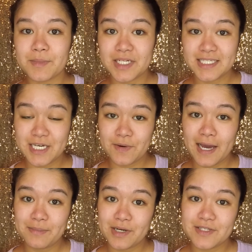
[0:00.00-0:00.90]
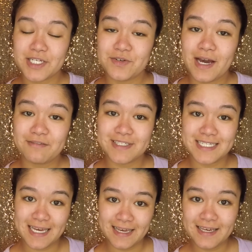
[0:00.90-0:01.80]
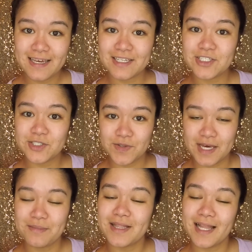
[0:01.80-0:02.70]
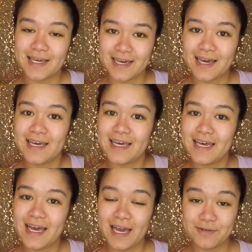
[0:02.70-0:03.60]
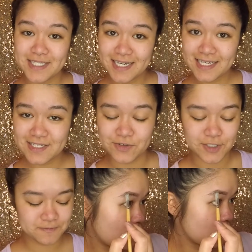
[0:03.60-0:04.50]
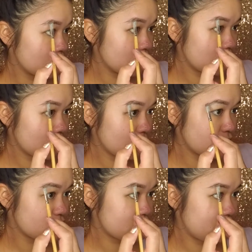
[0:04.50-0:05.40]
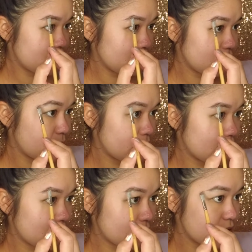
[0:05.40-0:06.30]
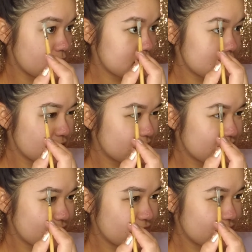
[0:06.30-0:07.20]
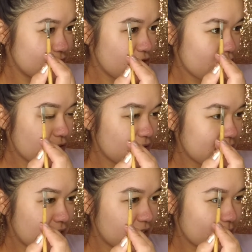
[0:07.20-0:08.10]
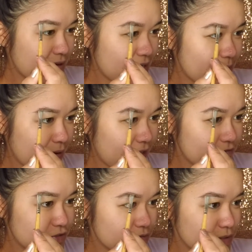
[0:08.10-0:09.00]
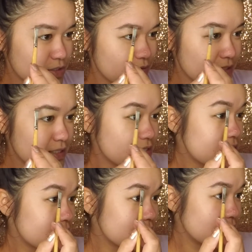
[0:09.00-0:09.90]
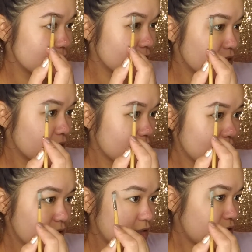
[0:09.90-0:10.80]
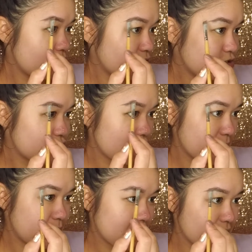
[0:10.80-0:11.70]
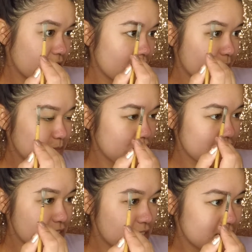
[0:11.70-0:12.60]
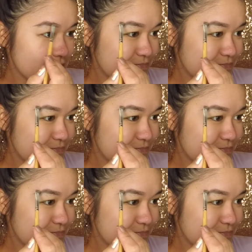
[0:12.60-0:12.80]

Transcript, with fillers: gonna take what eyebrows I do have today and do them like I was in high school. I literally just filled them in like this. No cleaning them up afterwards with concealer. No shaping them, just